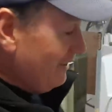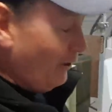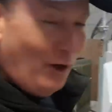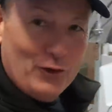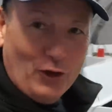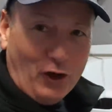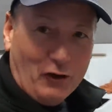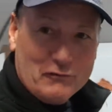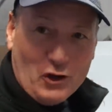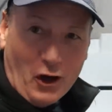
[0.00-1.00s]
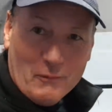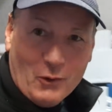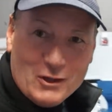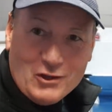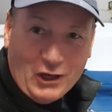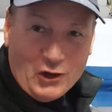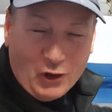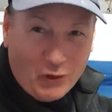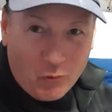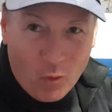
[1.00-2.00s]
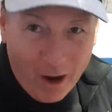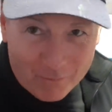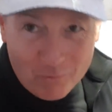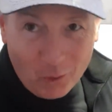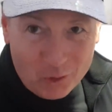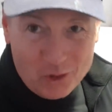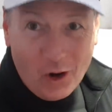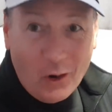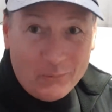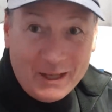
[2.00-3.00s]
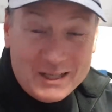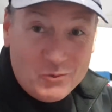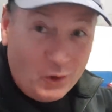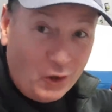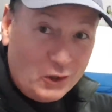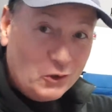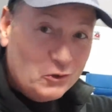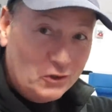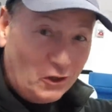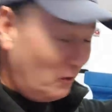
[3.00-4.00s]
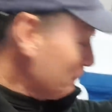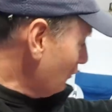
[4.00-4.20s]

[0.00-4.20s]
On knock-off time, I always like to knock off one more job. That's what I call knock-off